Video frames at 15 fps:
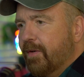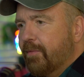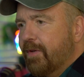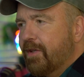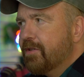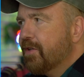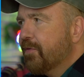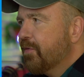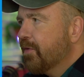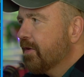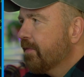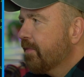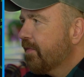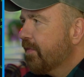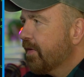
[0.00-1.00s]
we used it for.
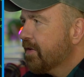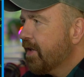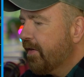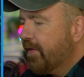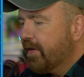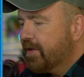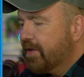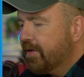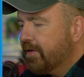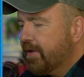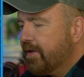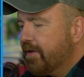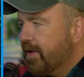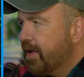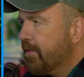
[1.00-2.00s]
If there's anything still
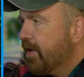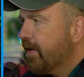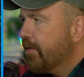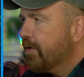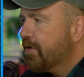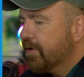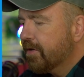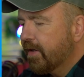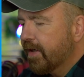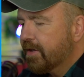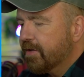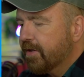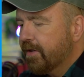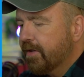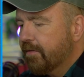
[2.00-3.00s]
here, I'm not even sure,
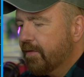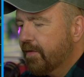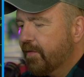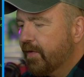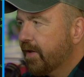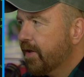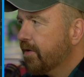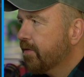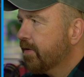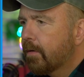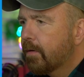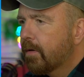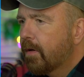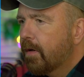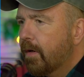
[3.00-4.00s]
actually. We'll find out.
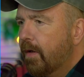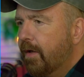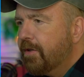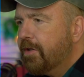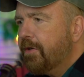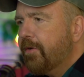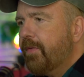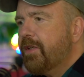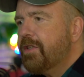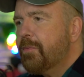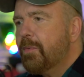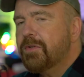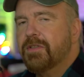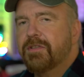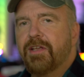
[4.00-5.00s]
So this
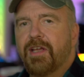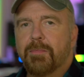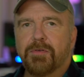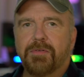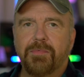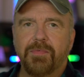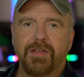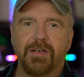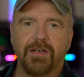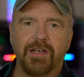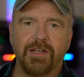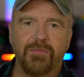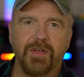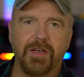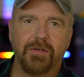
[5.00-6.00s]
was a table that I
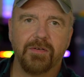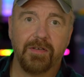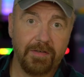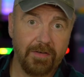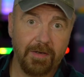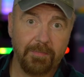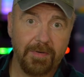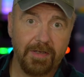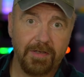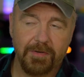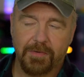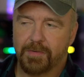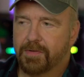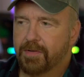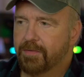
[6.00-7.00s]
found not being
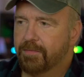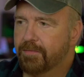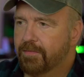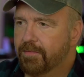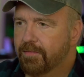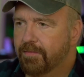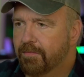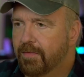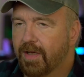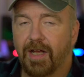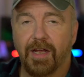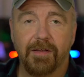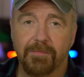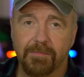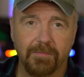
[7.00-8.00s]
used.
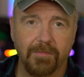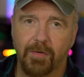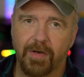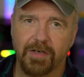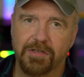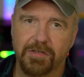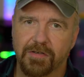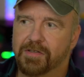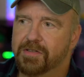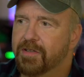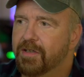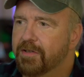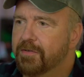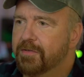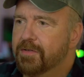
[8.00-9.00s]
I'm quite sure it's
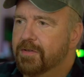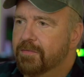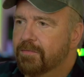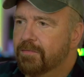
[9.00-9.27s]
not used.